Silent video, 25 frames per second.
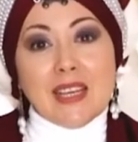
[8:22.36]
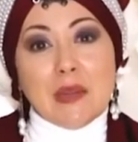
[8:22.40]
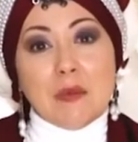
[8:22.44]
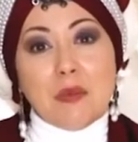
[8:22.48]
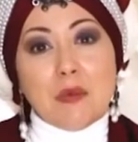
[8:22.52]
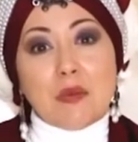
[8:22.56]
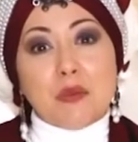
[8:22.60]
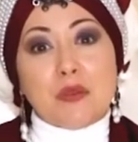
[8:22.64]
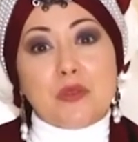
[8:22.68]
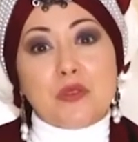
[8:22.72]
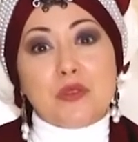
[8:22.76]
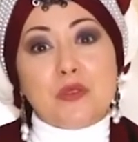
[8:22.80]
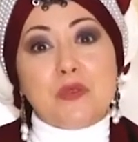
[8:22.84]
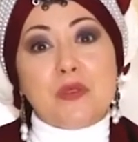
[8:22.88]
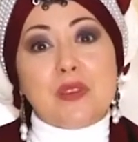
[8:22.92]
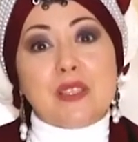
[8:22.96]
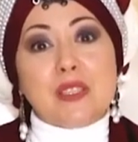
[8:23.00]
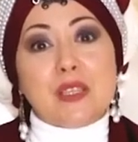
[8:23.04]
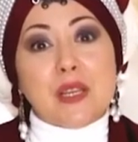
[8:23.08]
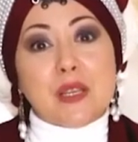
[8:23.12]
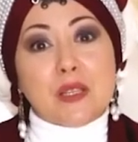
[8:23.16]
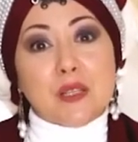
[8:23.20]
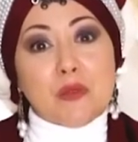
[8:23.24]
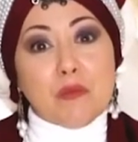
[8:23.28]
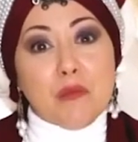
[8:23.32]
I will
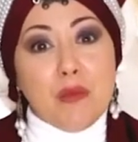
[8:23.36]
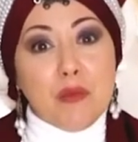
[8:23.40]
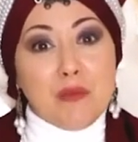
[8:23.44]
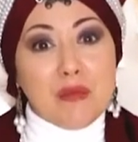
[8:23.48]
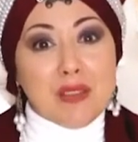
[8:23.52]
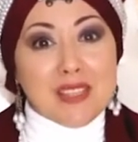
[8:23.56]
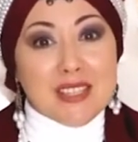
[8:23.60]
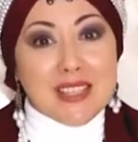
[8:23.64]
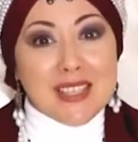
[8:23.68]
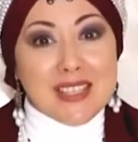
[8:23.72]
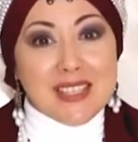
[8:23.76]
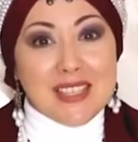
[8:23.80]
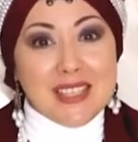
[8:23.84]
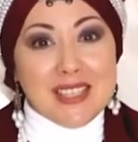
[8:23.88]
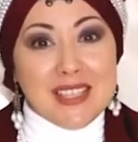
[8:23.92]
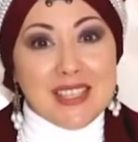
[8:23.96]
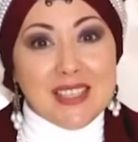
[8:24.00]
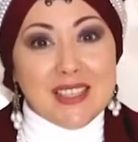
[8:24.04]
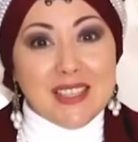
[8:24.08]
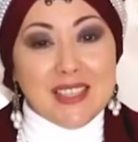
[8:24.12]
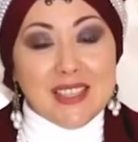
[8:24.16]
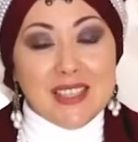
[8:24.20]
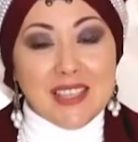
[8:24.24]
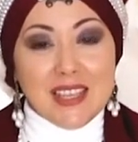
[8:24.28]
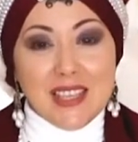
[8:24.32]
immerse you into a
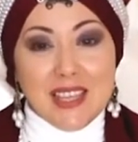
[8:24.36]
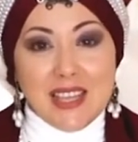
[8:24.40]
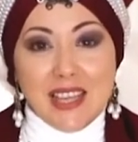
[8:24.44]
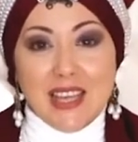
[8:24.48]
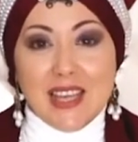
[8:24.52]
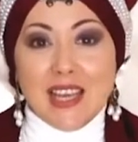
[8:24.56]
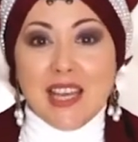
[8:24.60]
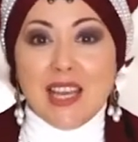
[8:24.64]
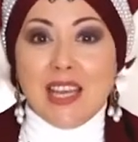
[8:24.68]
special